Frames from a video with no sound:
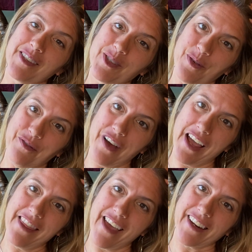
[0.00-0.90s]
so
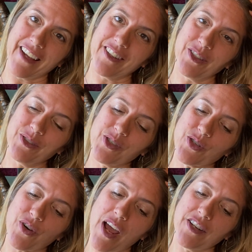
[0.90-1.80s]
find that, get a little
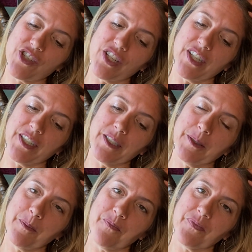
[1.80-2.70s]
stretch here,
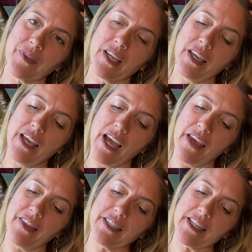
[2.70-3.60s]

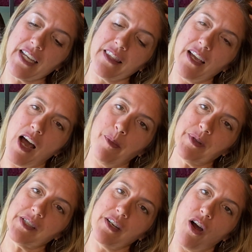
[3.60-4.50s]
and then take the
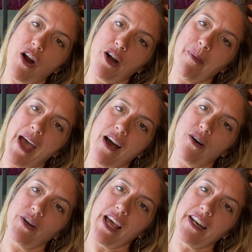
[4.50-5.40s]
opposite arm
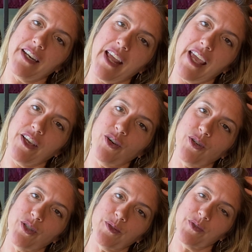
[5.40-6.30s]
out at an
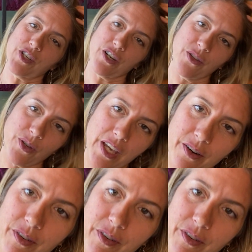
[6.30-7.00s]
angle, which I know you can't